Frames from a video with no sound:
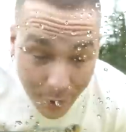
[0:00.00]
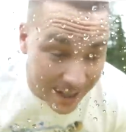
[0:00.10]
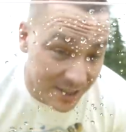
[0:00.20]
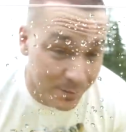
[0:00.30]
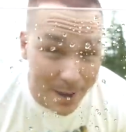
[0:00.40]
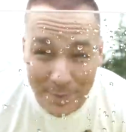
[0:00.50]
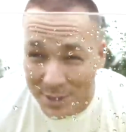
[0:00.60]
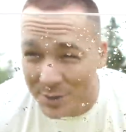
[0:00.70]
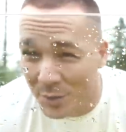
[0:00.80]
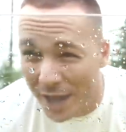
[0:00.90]
Okay, so maybe
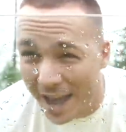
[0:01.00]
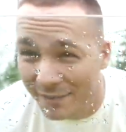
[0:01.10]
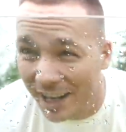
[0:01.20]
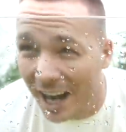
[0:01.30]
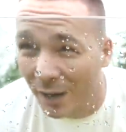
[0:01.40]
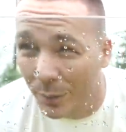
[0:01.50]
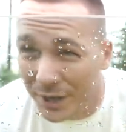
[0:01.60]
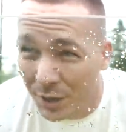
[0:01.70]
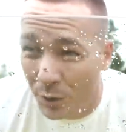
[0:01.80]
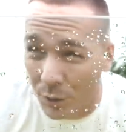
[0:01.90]
you don't have a car
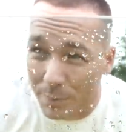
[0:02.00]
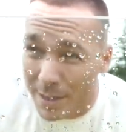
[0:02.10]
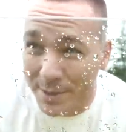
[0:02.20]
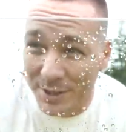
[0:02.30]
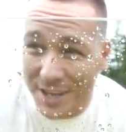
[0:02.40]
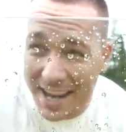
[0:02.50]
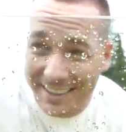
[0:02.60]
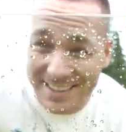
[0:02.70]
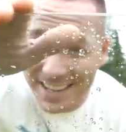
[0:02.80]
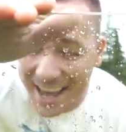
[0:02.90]
window, or maybe your
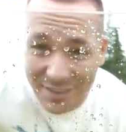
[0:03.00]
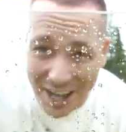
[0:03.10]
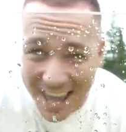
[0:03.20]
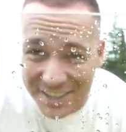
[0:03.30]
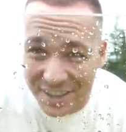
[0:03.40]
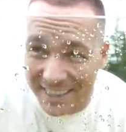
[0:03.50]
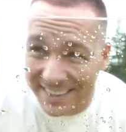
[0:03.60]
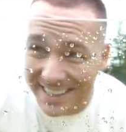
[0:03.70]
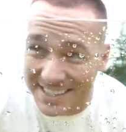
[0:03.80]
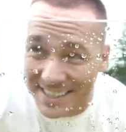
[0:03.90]
tank doesn't have an edge
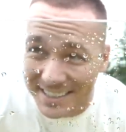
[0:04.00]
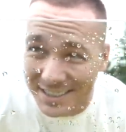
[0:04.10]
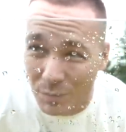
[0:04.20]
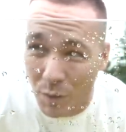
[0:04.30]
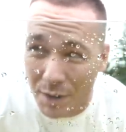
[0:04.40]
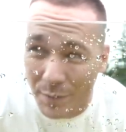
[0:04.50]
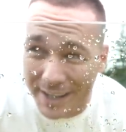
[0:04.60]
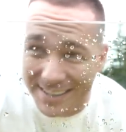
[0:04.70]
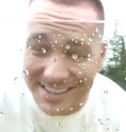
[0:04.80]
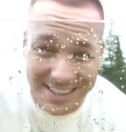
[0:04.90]
like this. This is one
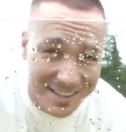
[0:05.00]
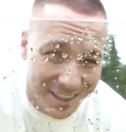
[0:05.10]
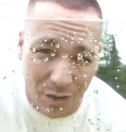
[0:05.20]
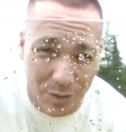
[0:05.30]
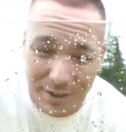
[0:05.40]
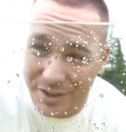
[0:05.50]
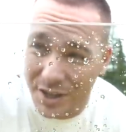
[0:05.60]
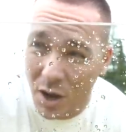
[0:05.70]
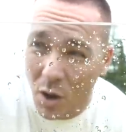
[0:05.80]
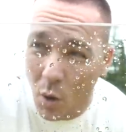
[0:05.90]
way to see, is the
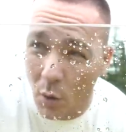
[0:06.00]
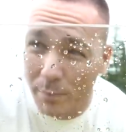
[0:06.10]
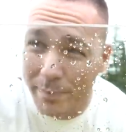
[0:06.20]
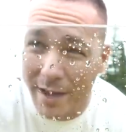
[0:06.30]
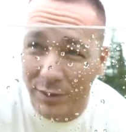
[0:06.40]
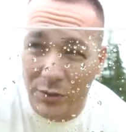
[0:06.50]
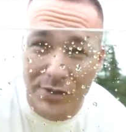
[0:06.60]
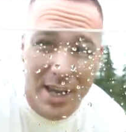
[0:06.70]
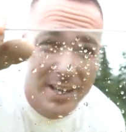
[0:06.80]
corners or bevels.